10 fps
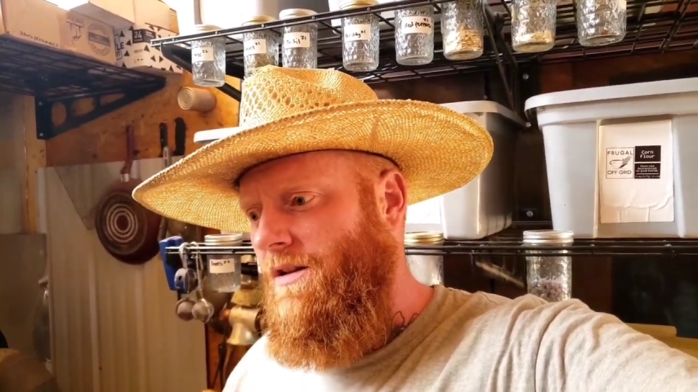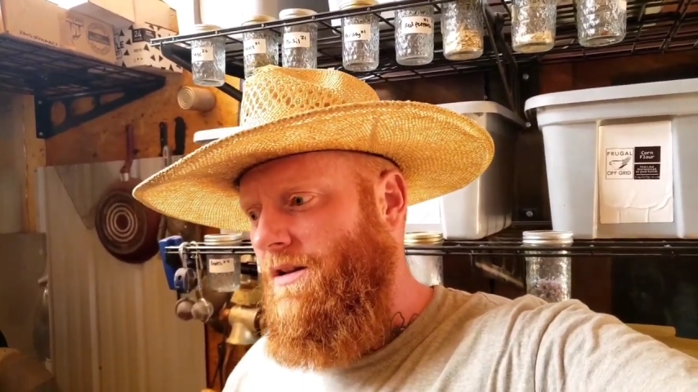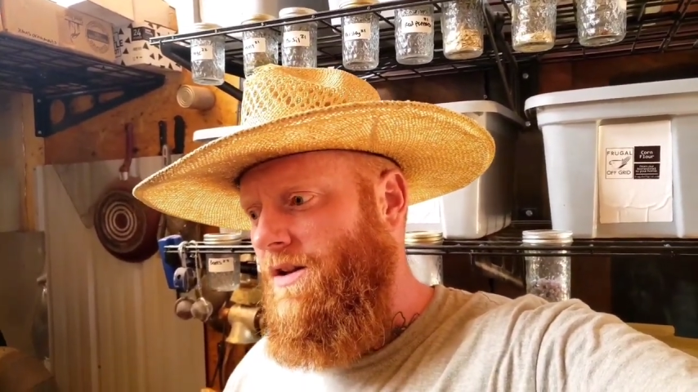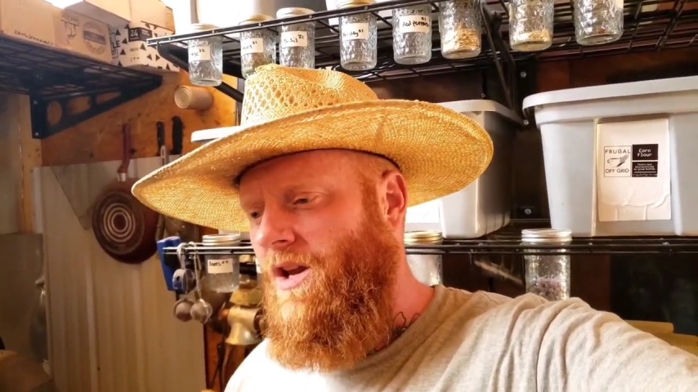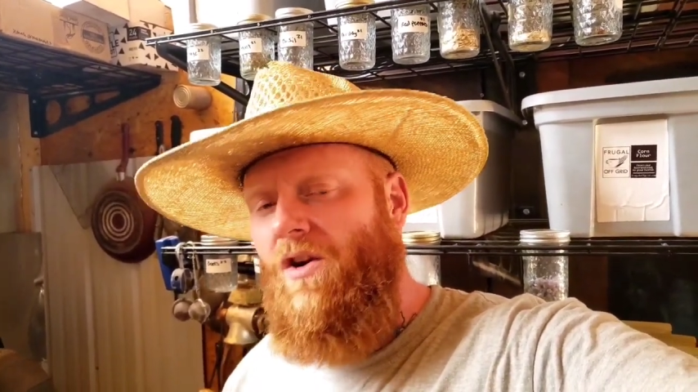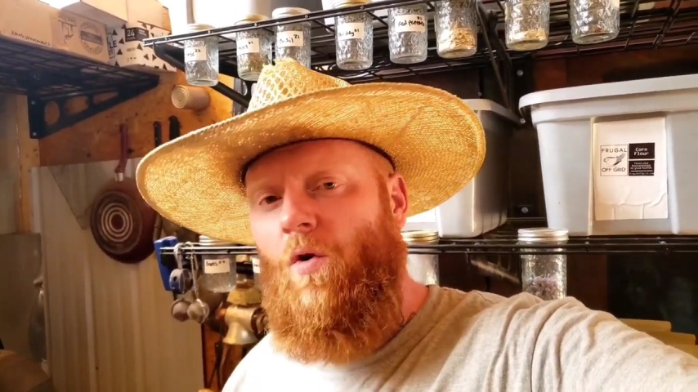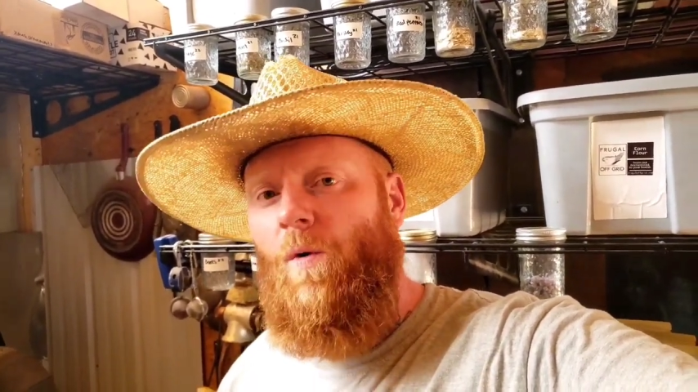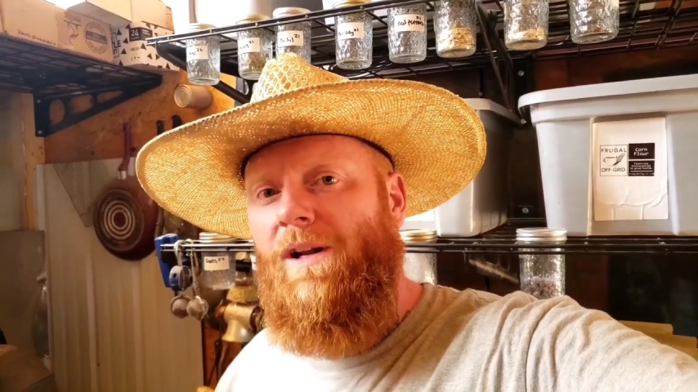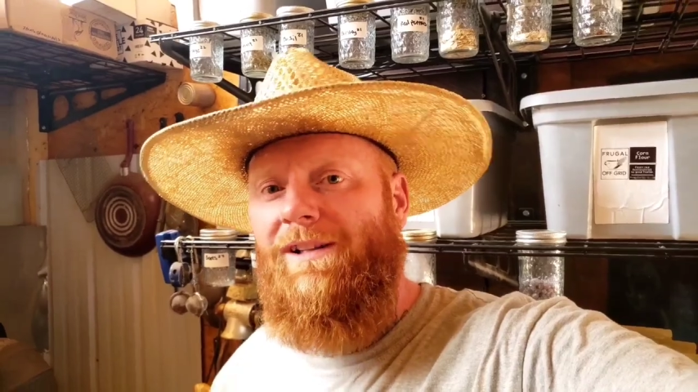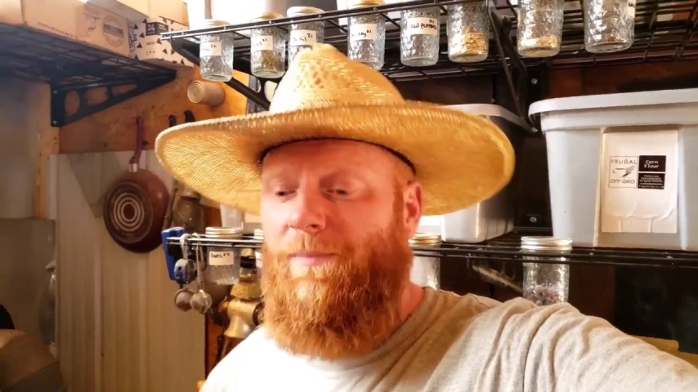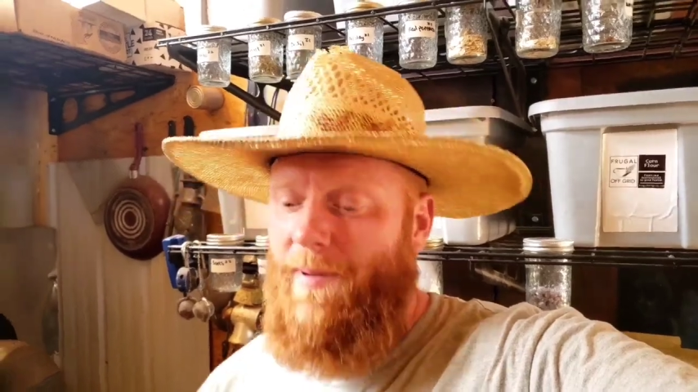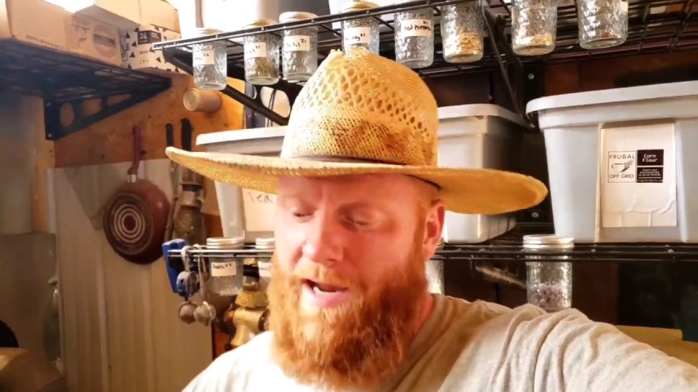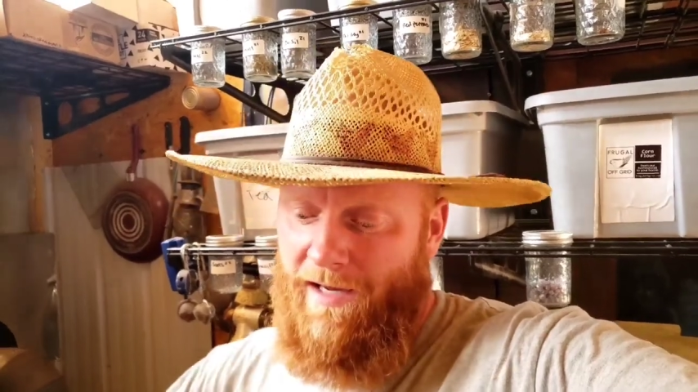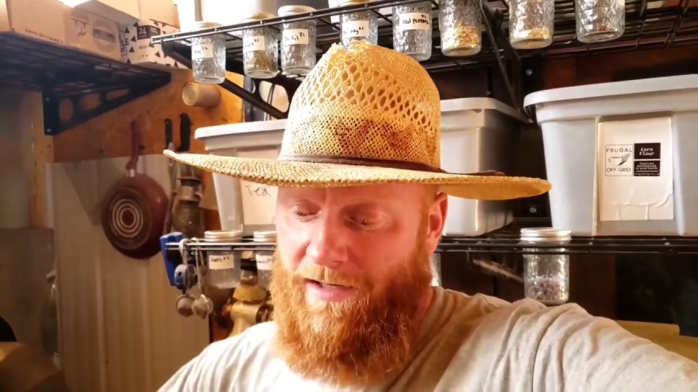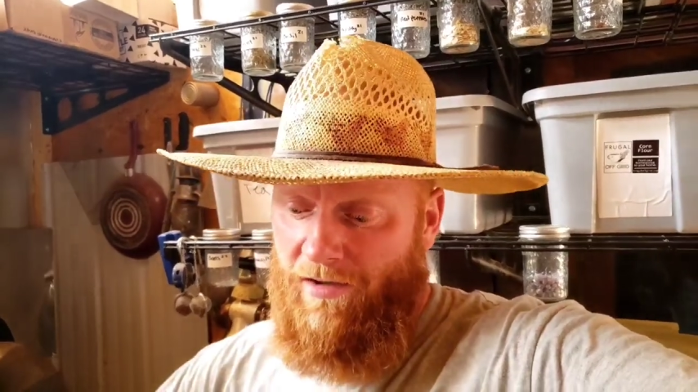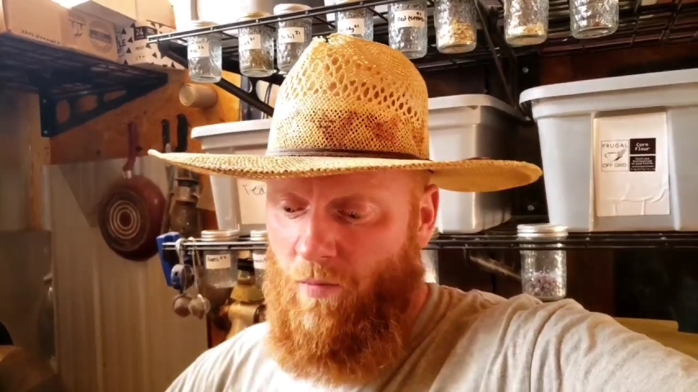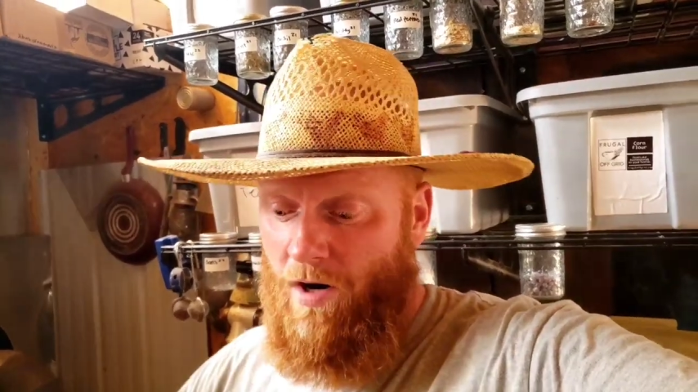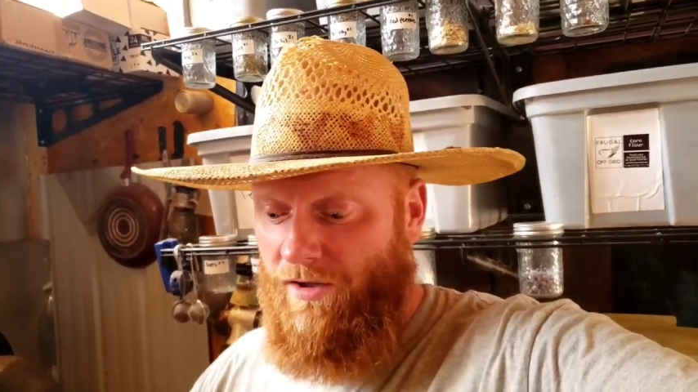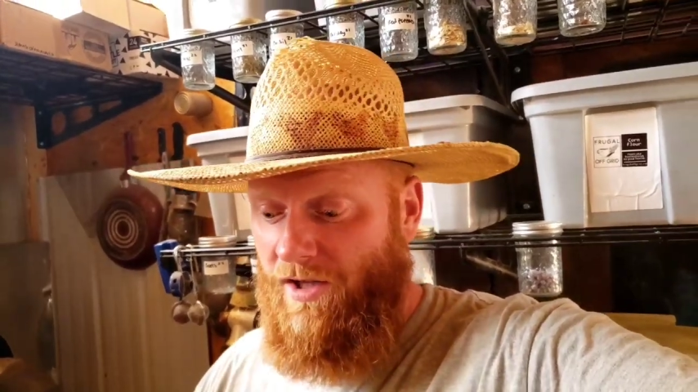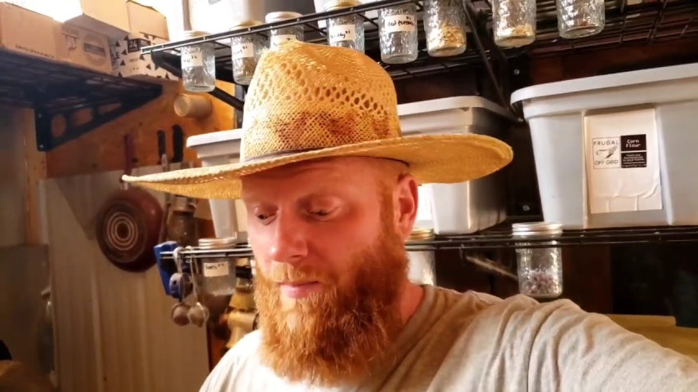you get an oily pan and you wash the